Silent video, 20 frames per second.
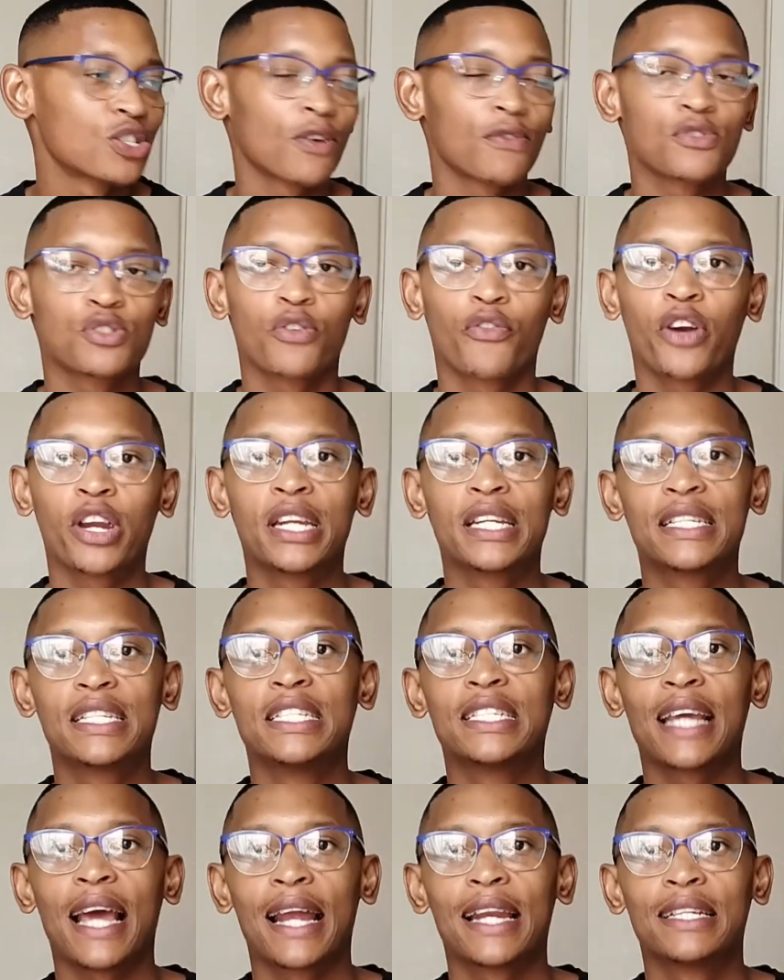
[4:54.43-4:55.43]
of sovereignty
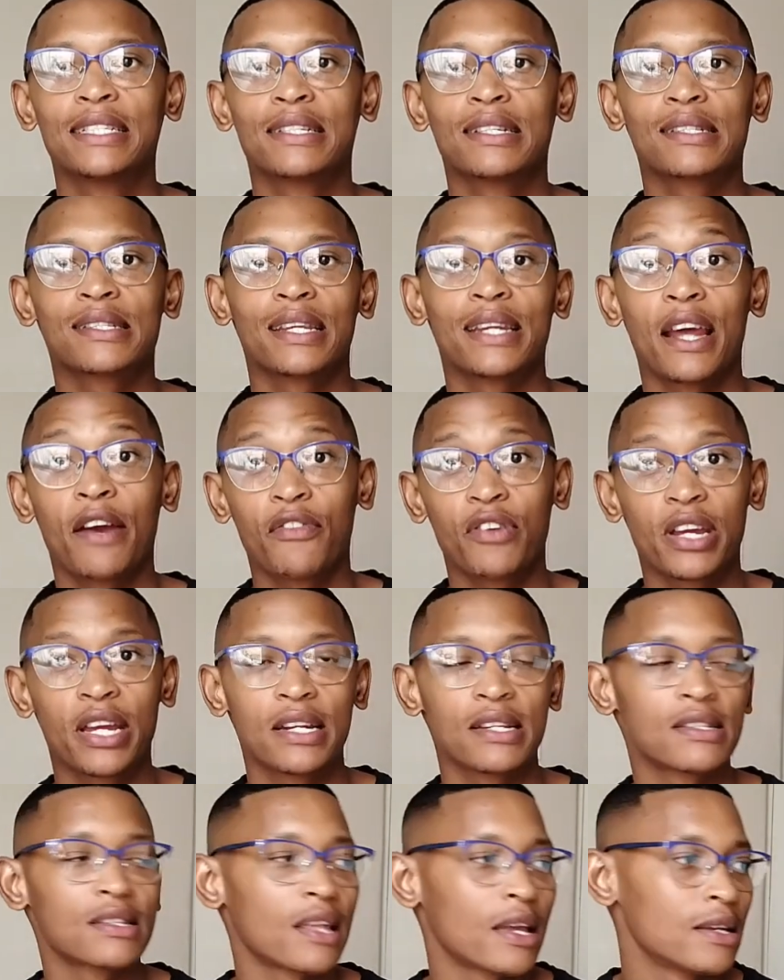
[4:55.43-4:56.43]
challenges in
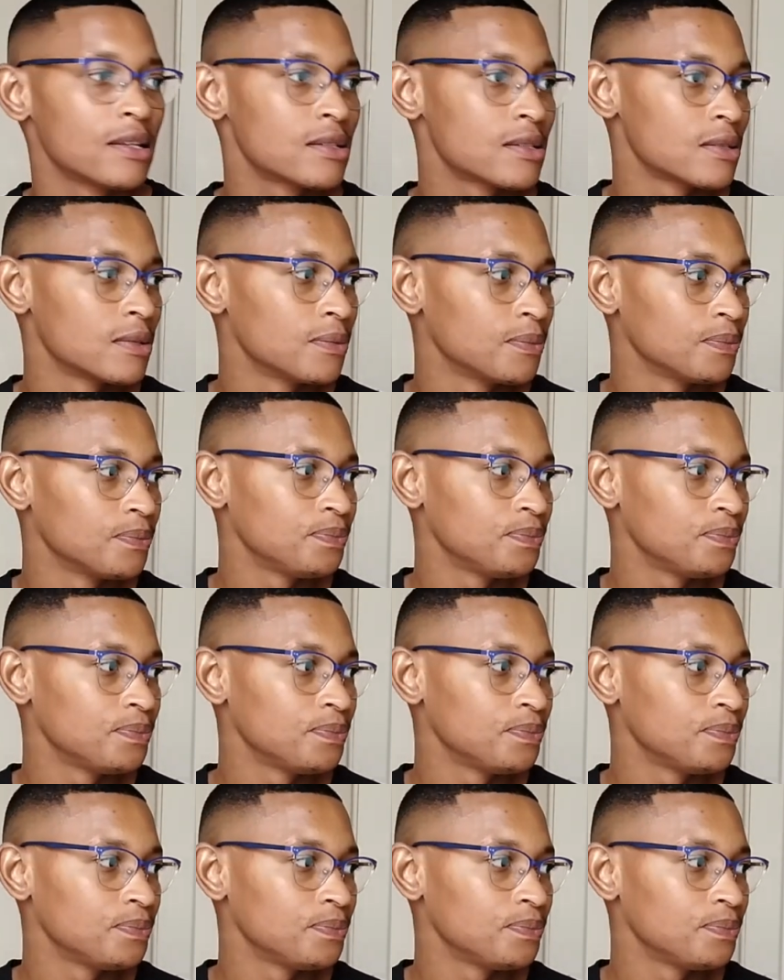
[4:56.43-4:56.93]
African states